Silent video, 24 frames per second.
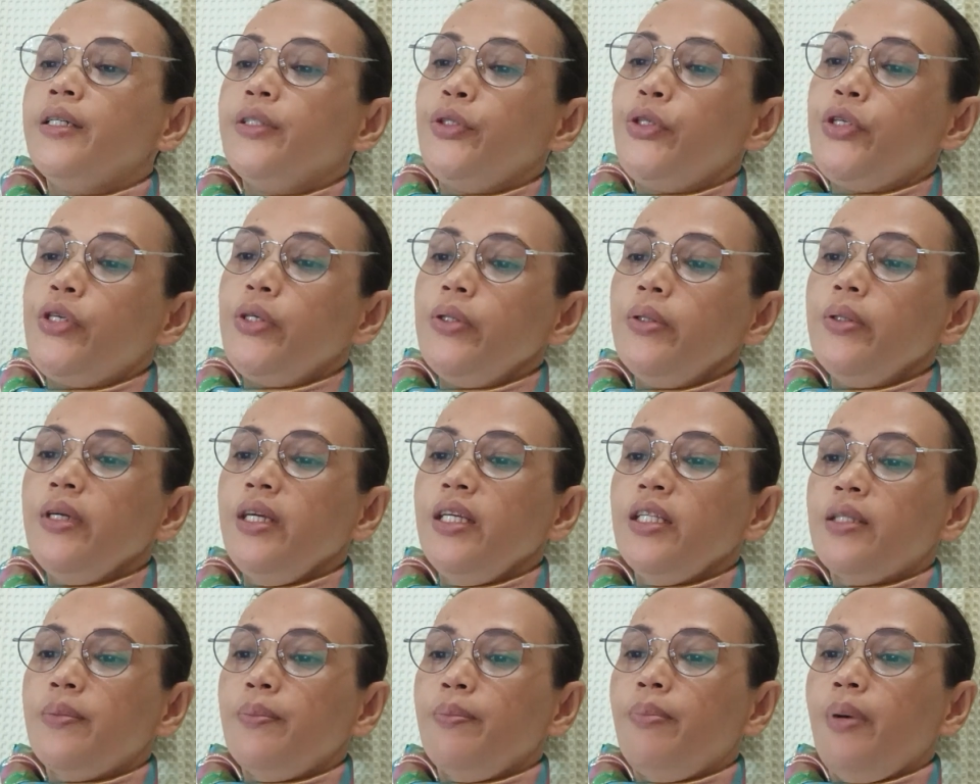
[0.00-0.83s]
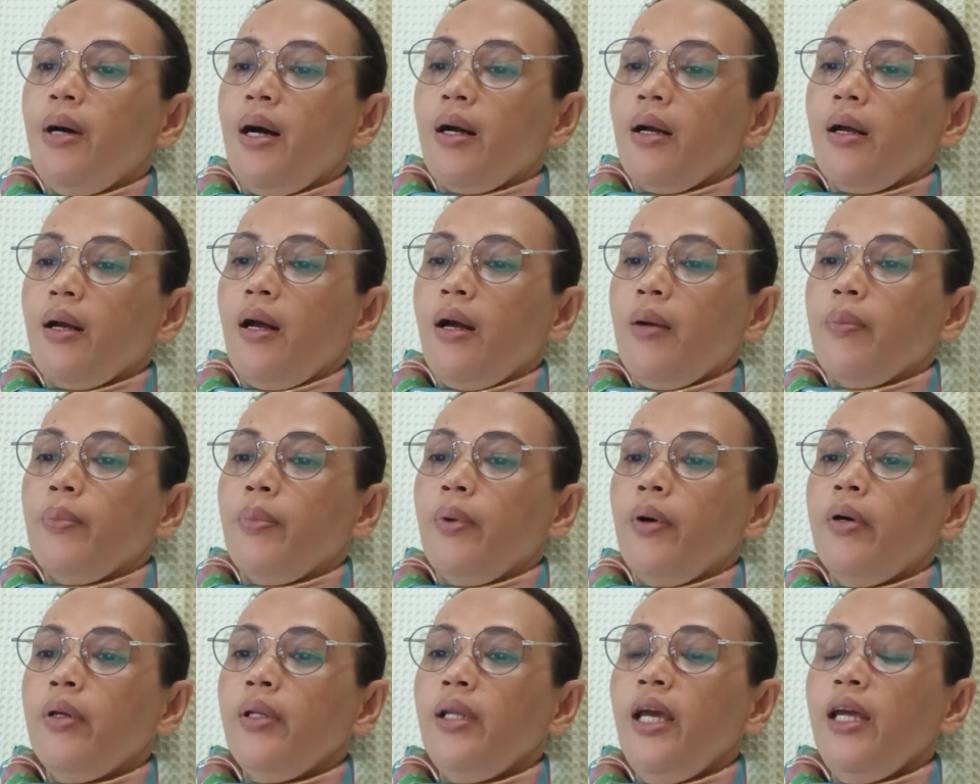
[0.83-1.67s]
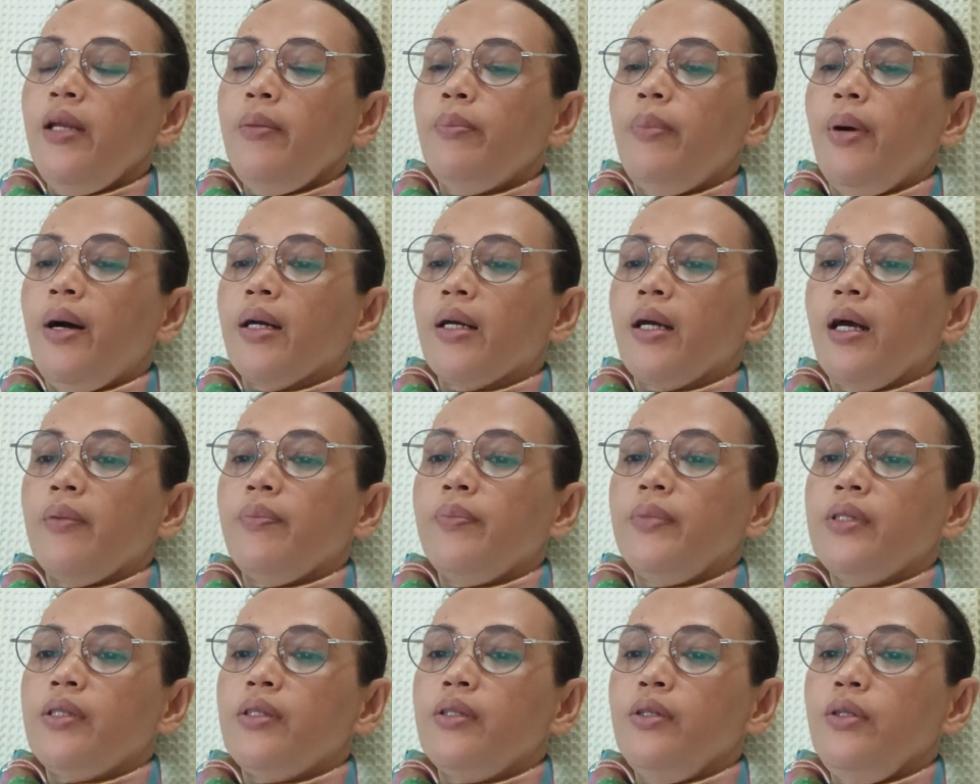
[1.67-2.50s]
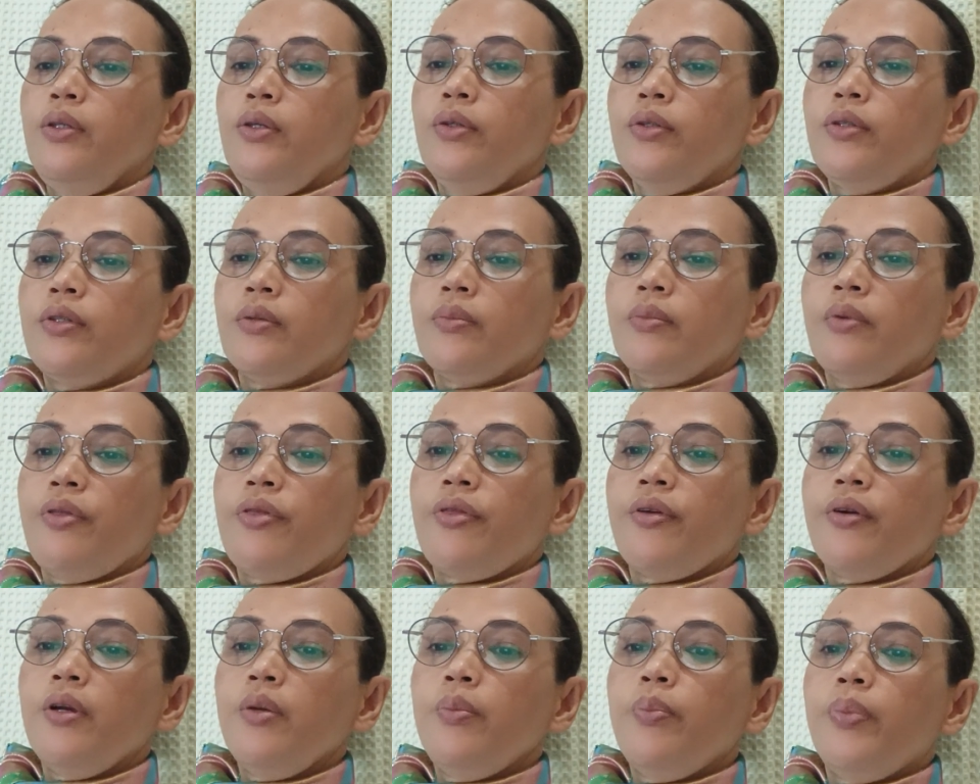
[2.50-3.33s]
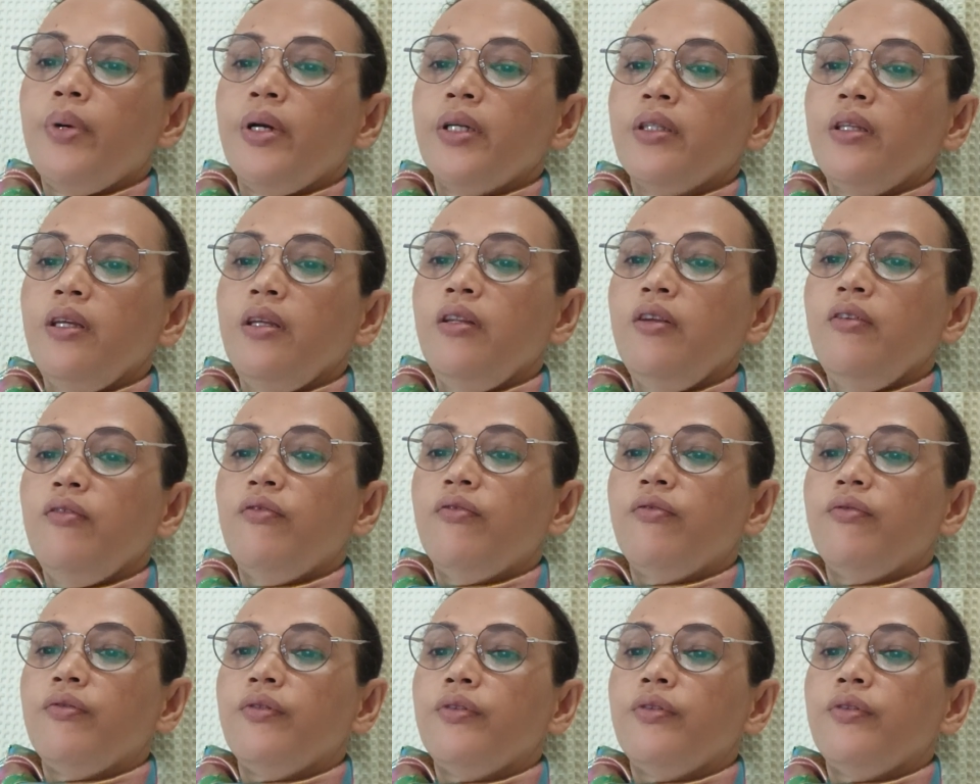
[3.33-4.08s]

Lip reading: Two is backup. Online backup is the use of a third party